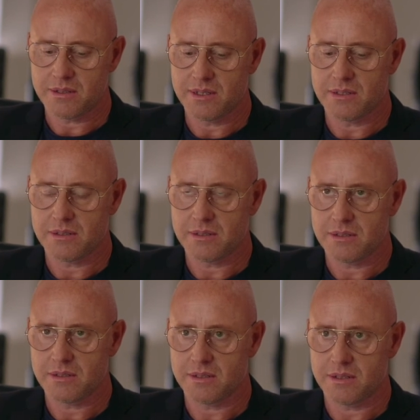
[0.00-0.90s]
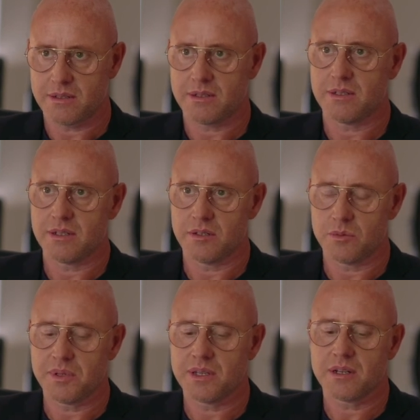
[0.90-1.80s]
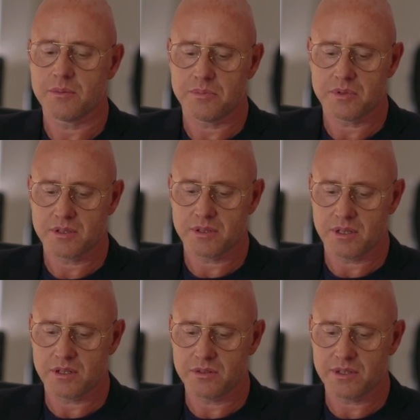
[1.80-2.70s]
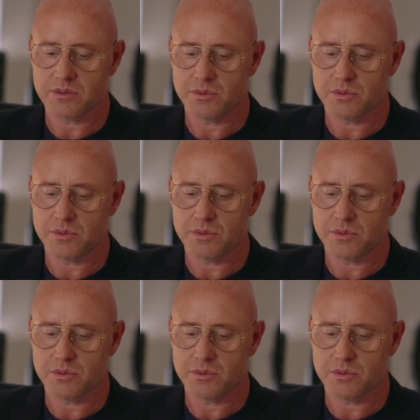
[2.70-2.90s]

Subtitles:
In a European context,